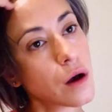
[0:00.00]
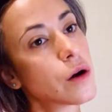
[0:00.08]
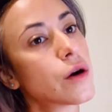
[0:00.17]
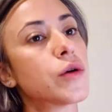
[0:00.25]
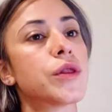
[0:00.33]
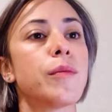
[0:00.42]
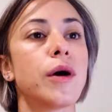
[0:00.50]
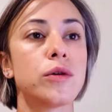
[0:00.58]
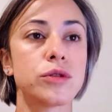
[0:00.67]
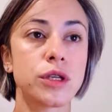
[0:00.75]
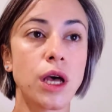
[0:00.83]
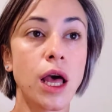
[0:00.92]

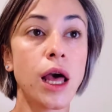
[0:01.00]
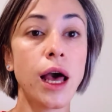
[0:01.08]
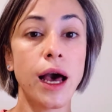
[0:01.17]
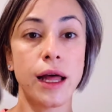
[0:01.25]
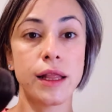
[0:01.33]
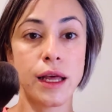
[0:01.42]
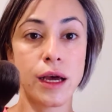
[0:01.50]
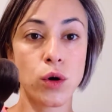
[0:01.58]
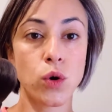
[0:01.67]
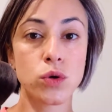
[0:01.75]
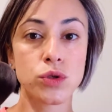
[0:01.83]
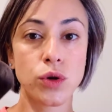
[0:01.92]
mouth. And then
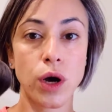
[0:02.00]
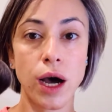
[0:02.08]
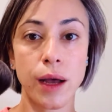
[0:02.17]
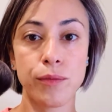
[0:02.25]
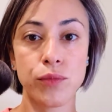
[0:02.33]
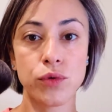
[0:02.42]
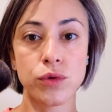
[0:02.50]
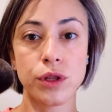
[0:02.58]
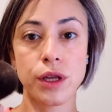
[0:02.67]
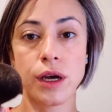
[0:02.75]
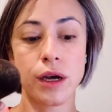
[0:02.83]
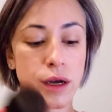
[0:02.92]
also I put
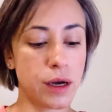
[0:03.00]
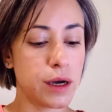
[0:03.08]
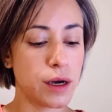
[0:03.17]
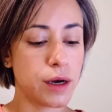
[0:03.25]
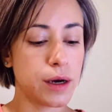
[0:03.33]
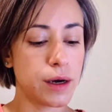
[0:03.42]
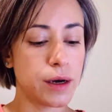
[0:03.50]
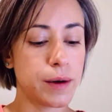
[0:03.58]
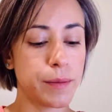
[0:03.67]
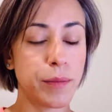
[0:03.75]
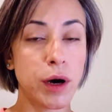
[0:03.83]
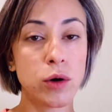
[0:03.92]
the
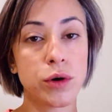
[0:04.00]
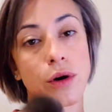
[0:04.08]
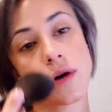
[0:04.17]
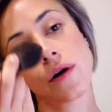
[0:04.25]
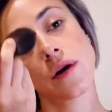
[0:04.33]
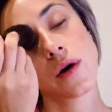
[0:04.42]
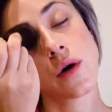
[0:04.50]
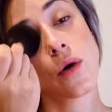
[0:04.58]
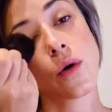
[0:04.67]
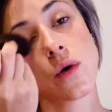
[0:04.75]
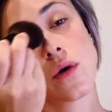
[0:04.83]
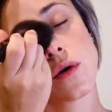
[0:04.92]
powder
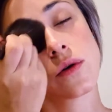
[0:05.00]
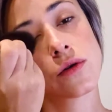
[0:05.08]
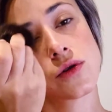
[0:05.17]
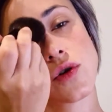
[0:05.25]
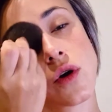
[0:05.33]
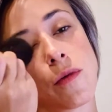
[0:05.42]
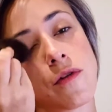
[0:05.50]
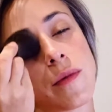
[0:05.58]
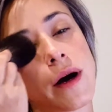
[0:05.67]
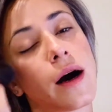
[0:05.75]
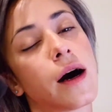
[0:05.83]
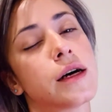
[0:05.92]
on top of
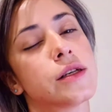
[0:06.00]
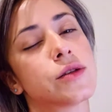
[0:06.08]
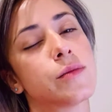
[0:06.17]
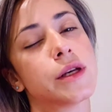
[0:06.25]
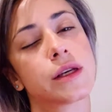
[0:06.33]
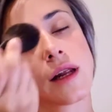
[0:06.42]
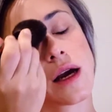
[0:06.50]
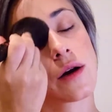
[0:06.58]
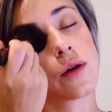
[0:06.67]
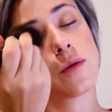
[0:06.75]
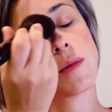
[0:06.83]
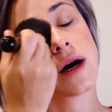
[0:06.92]
my eye. So basically I
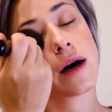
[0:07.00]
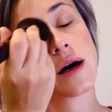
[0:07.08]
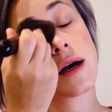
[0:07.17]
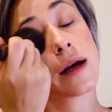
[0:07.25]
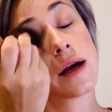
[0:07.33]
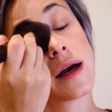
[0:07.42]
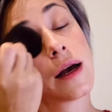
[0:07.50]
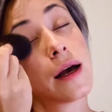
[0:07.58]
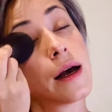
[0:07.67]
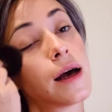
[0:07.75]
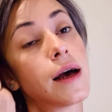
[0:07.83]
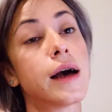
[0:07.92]
close my eye
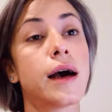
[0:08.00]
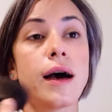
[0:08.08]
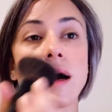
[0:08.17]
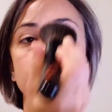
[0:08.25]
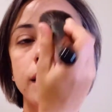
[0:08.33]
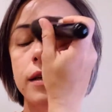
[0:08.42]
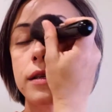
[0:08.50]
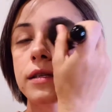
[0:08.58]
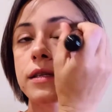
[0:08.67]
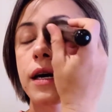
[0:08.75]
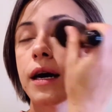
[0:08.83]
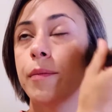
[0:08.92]

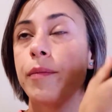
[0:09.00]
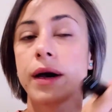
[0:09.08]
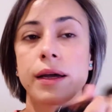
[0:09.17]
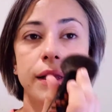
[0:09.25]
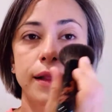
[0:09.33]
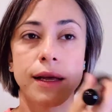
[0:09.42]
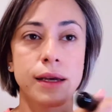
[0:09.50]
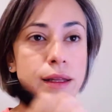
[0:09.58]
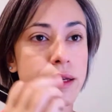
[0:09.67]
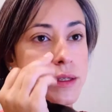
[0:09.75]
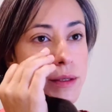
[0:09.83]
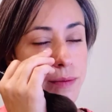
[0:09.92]
and I pat it like
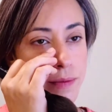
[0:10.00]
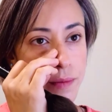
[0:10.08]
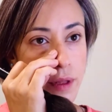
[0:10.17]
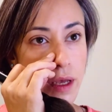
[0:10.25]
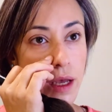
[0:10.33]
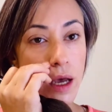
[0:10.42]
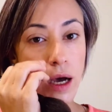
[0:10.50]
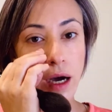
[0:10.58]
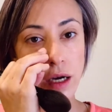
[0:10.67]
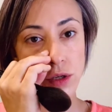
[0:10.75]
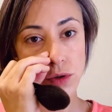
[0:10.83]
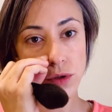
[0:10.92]
this.
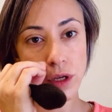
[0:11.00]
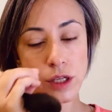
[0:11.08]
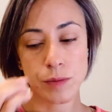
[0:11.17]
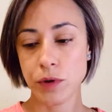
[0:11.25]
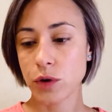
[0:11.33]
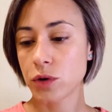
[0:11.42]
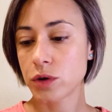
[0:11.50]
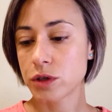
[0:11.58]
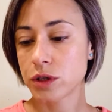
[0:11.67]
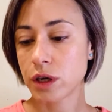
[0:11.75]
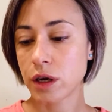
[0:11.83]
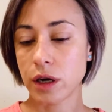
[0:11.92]
I do this
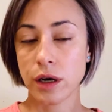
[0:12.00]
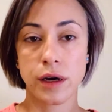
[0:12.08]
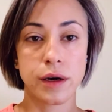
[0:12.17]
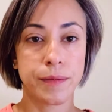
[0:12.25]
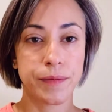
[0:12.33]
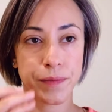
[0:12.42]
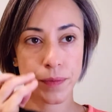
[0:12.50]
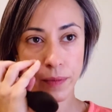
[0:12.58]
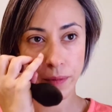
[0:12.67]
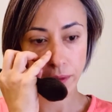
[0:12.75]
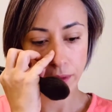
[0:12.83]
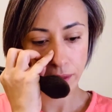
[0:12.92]
because
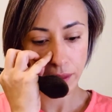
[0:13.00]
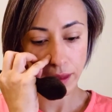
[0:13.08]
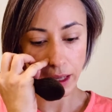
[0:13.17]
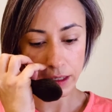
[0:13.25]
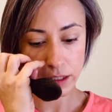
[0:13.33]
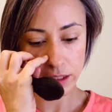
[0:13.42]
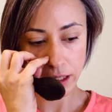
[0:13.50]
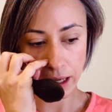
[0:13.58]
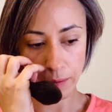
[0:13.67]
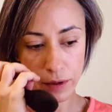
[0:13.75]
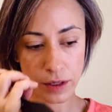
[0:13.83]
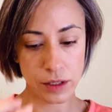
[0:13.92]
next
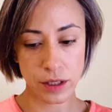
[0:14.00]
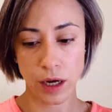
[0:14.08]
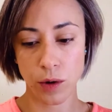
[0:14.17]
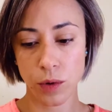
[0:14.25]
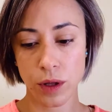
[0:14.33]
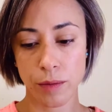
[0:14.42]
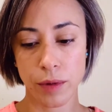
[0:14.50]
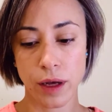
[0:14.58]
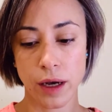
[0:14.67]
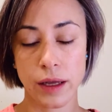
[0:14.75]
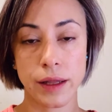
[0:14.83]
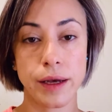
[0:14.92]
step is I will
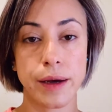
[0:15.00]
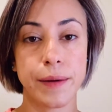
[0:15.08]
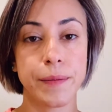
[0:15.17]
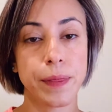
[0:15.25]
apply the